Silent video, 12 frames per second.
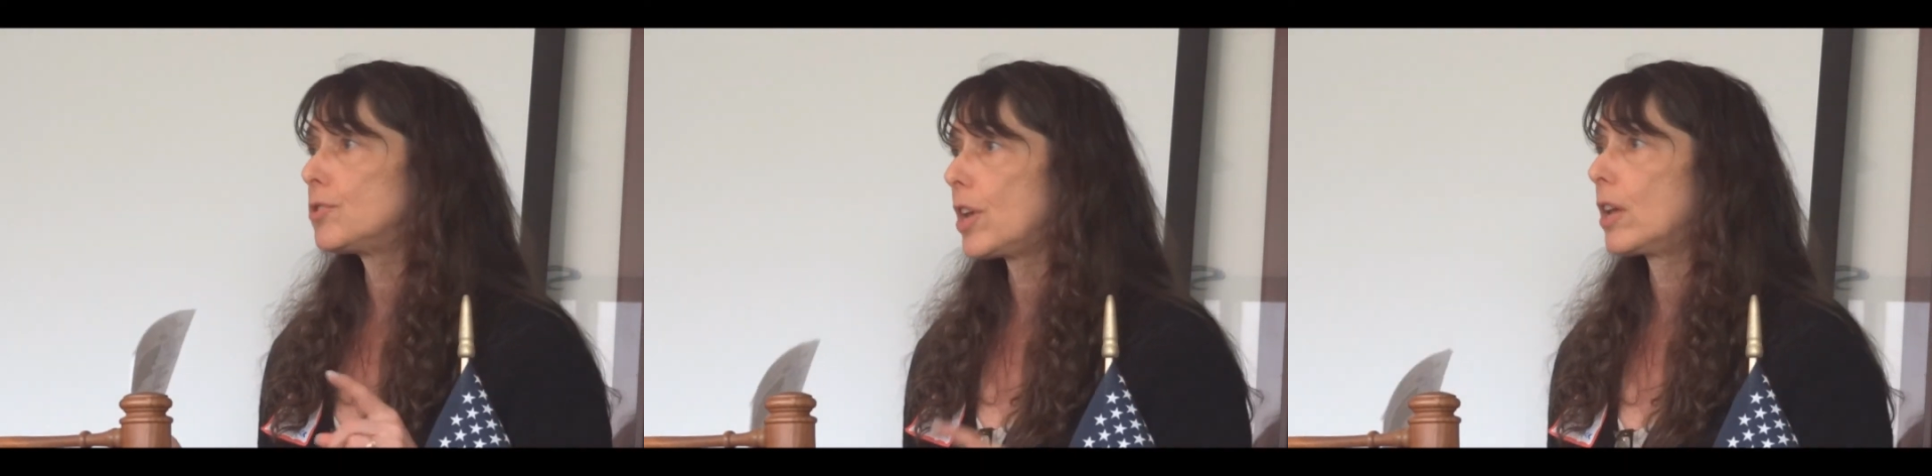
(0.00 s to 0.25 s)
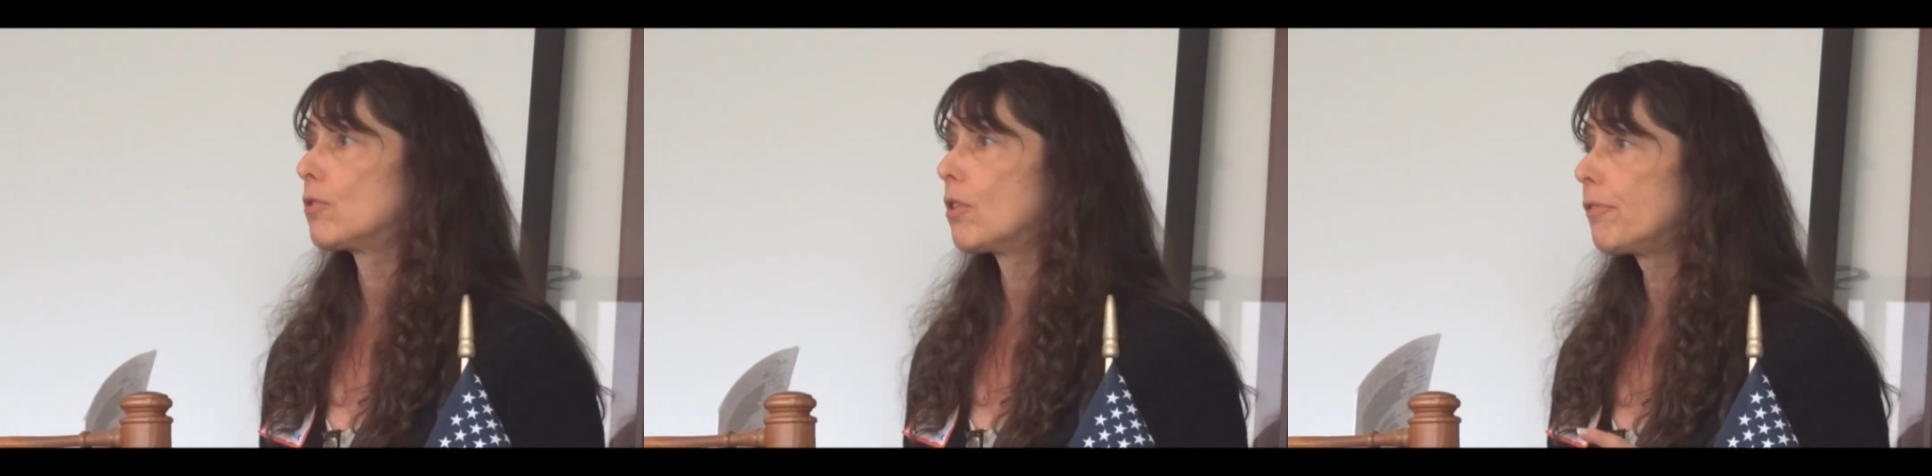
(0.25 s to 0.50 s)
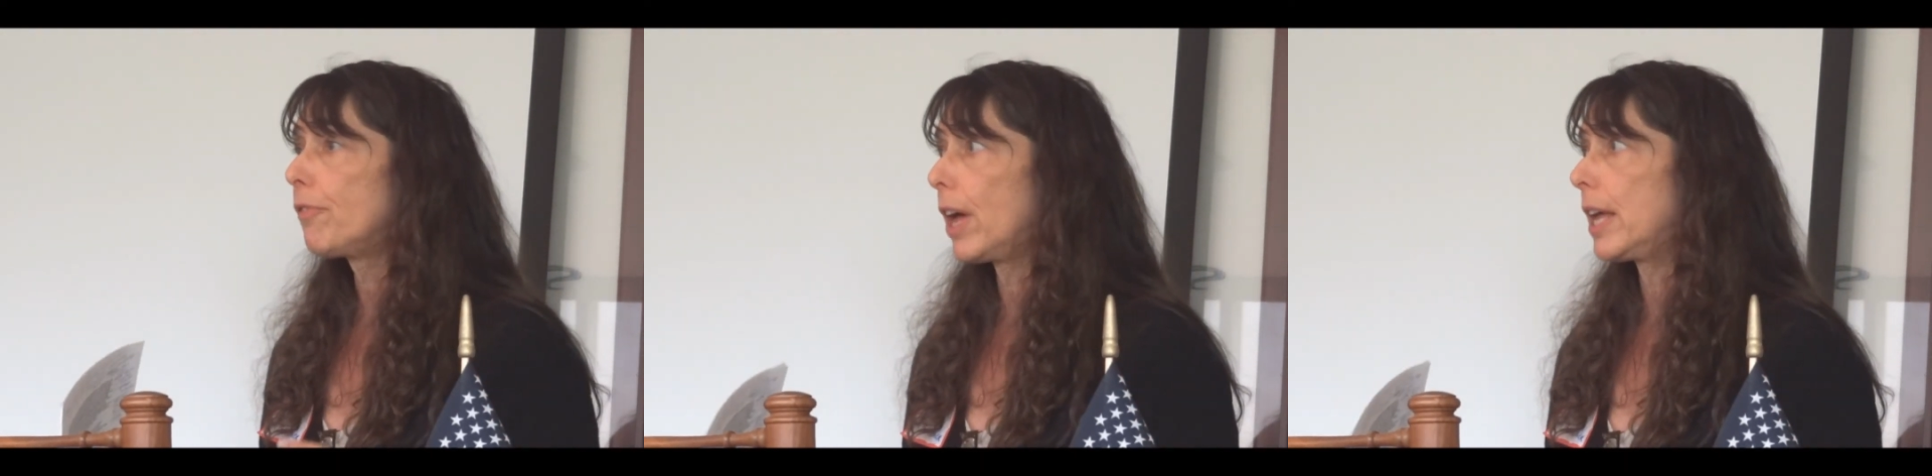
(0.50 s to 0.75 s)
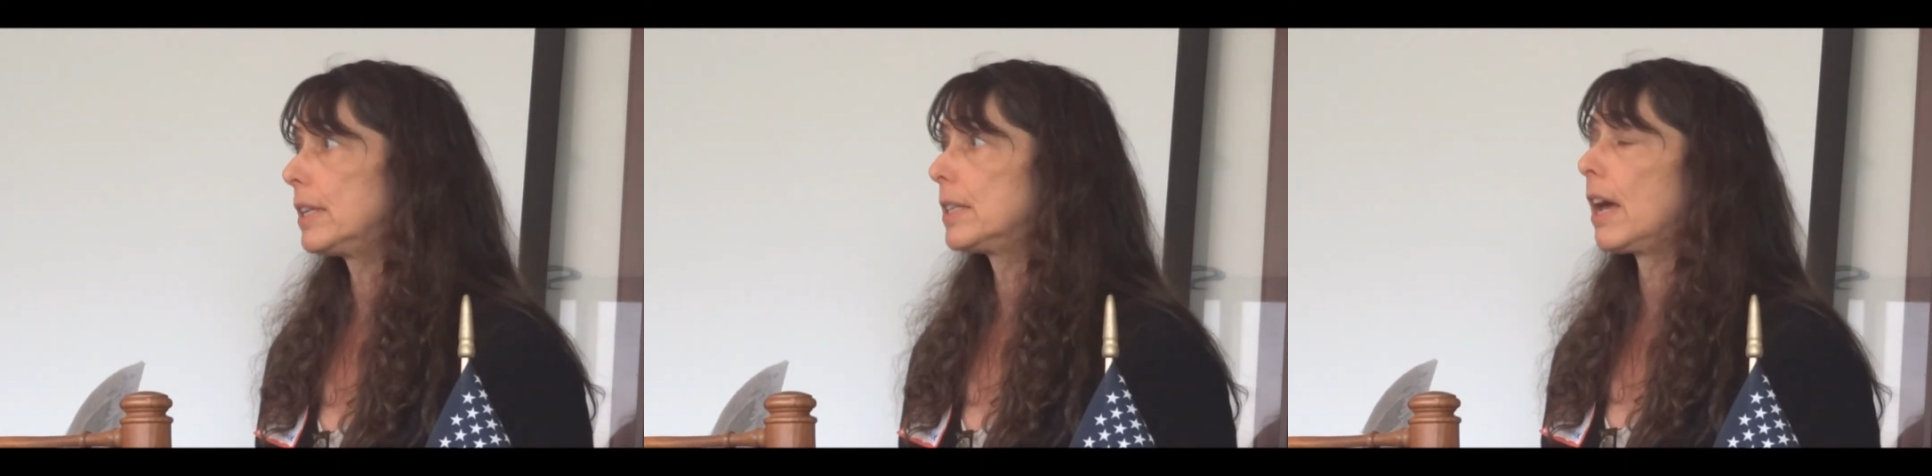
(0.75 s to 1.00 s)
general
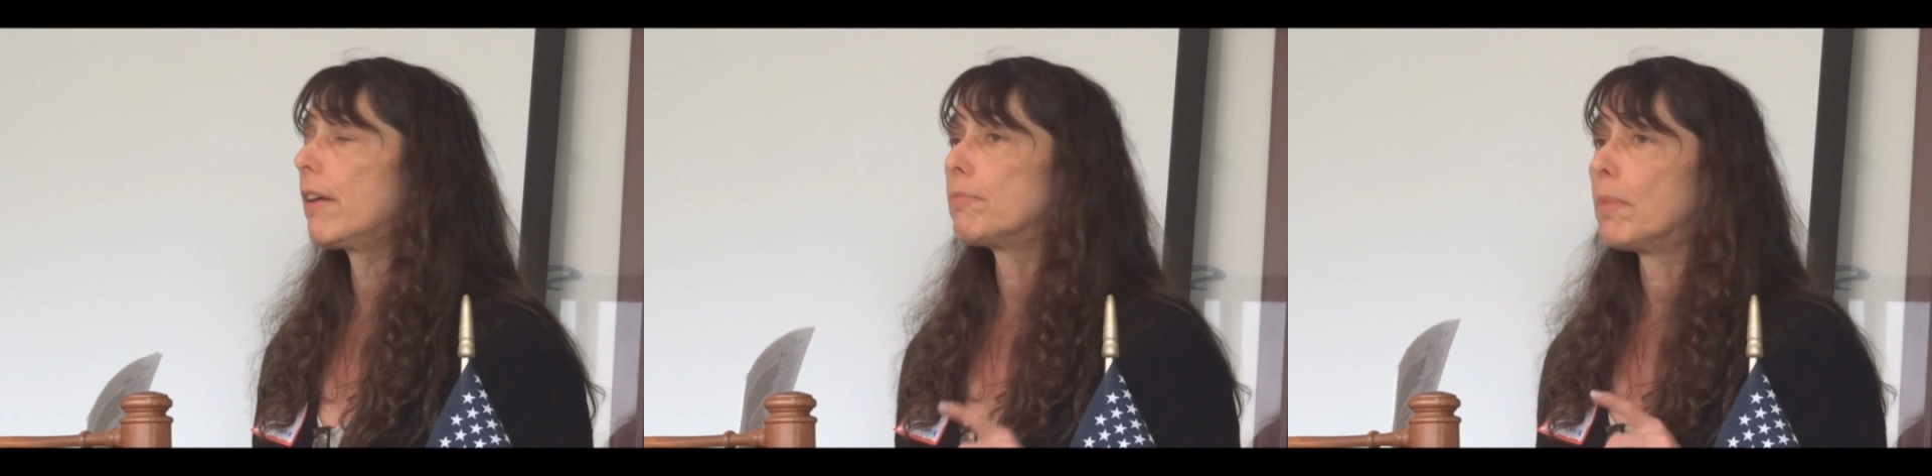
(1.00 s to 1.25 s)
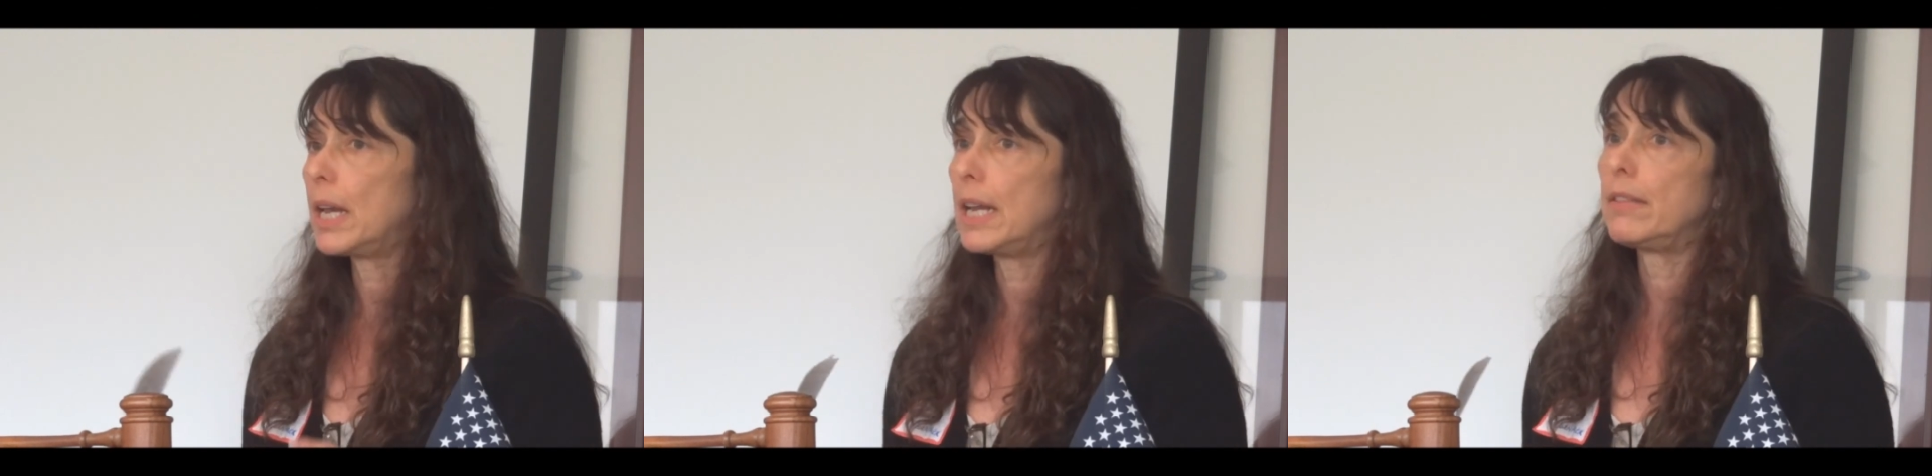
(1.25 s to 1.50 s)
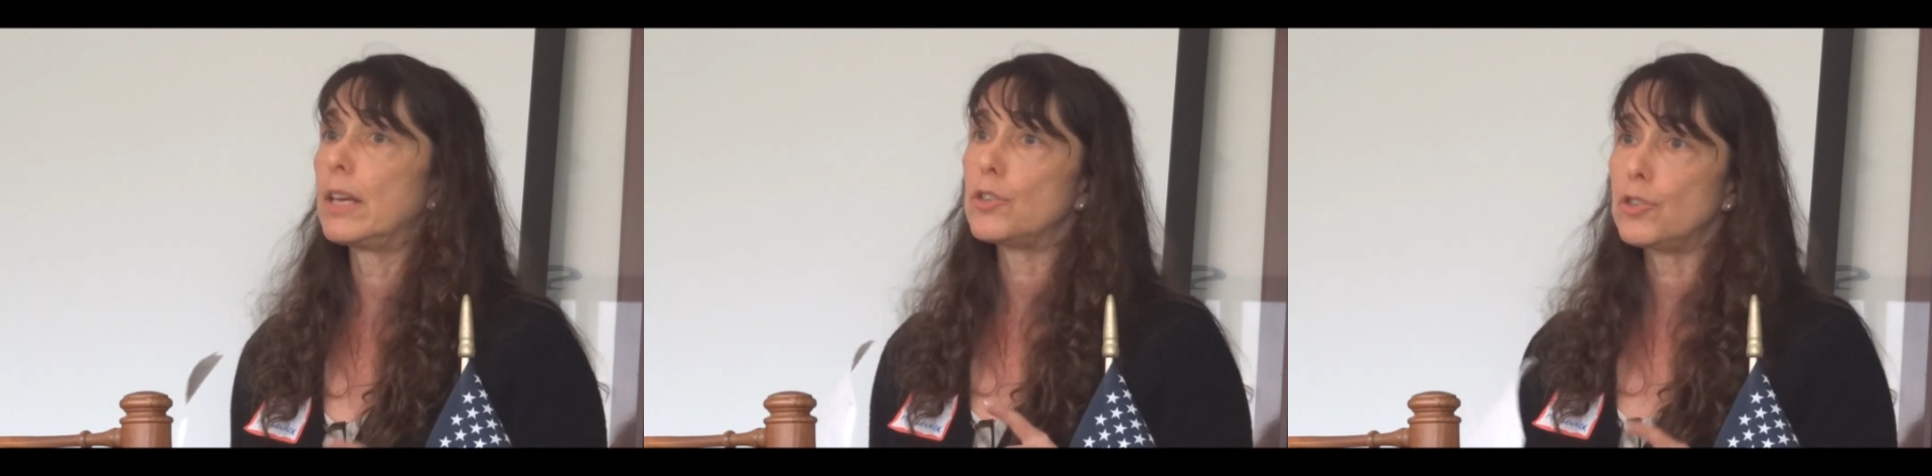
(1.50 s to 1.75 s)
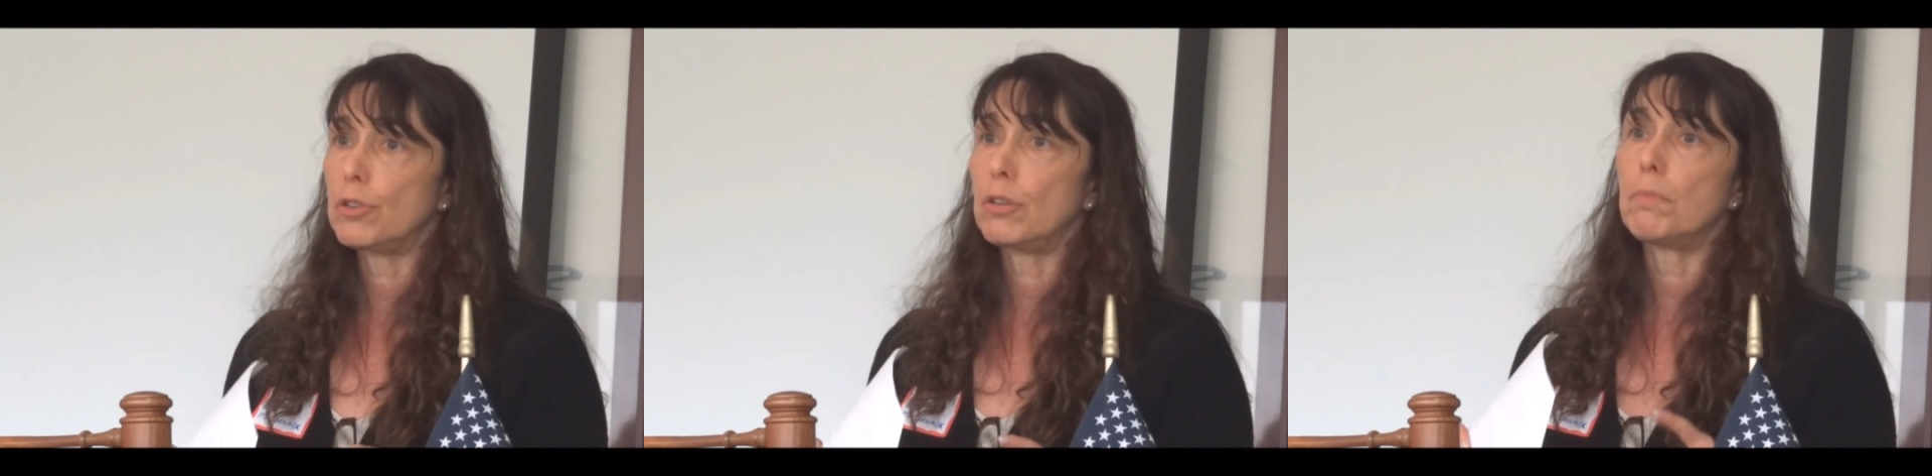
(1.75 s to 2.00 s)
fund of money that
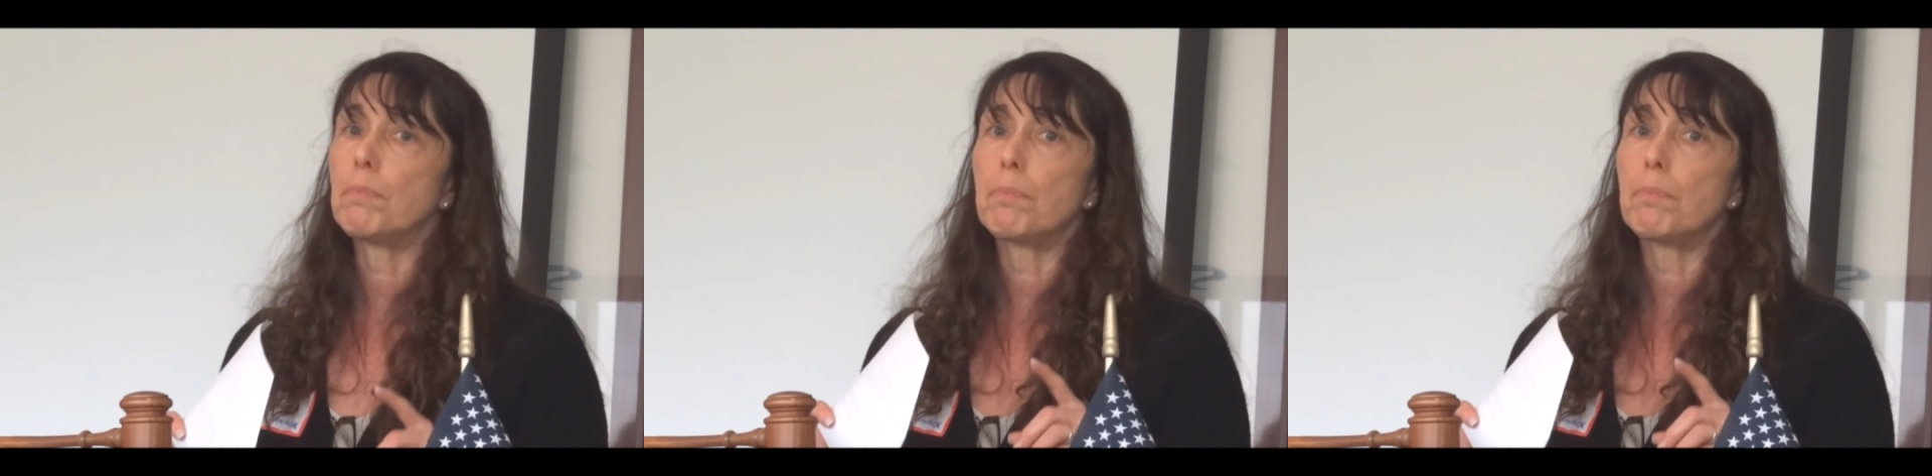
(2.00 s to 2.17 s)
should